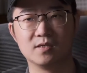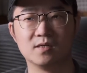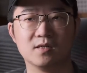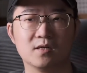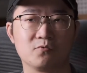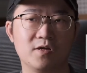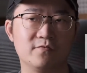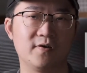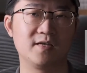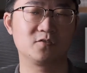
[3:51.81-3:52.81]
the
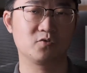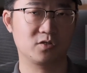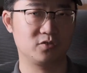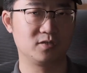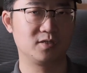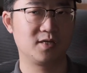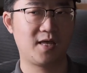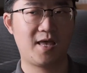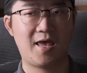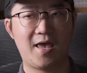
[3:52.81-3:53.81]
graphite structure
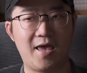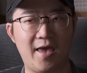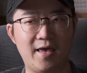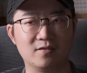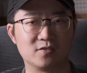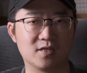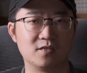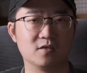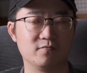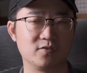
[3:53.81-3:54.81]
and the
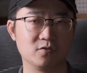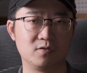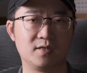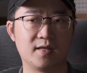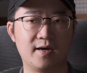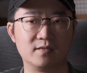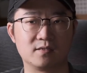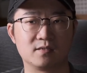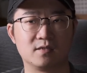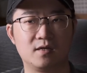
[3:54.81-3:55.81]
size of sodium
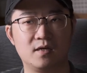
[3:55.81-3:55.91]
ions.